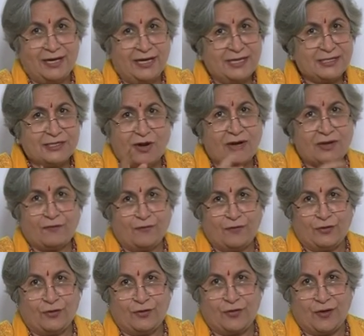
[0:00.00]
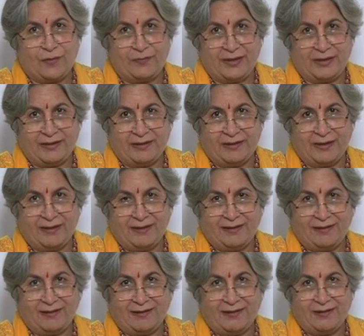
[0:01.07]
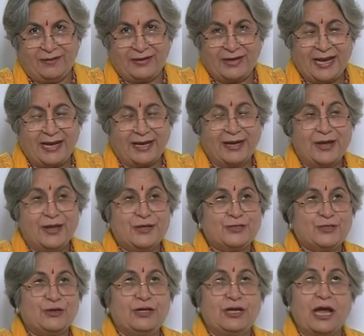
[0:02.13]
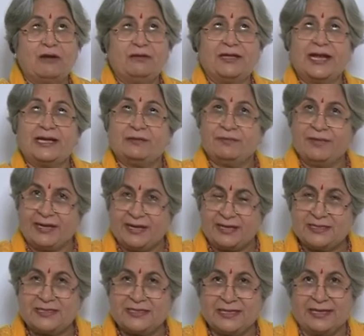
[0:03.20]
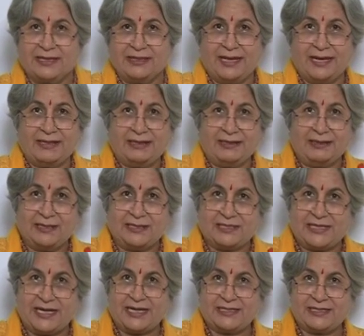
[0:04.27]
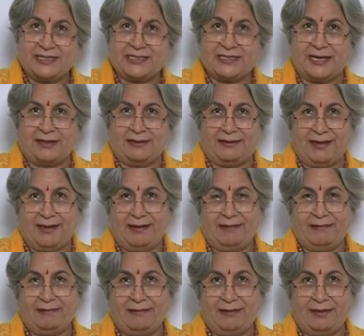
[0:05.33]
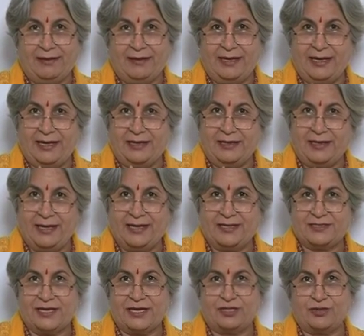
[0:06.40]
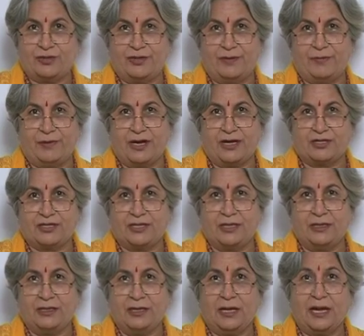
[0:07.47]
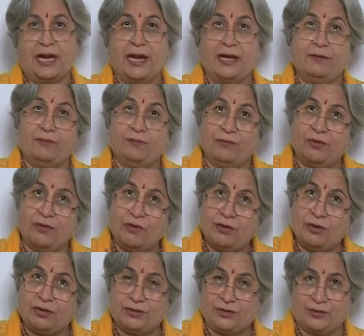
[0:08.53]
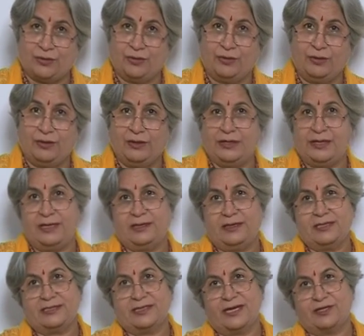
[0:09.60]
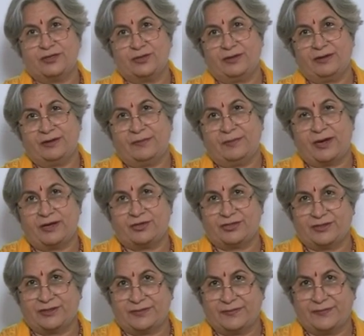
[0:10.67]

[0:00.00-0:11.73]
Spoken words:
It's not a photocopy. Okay, so now that means that the changes are there in asexual reproduction and more so in the sexual reproduction.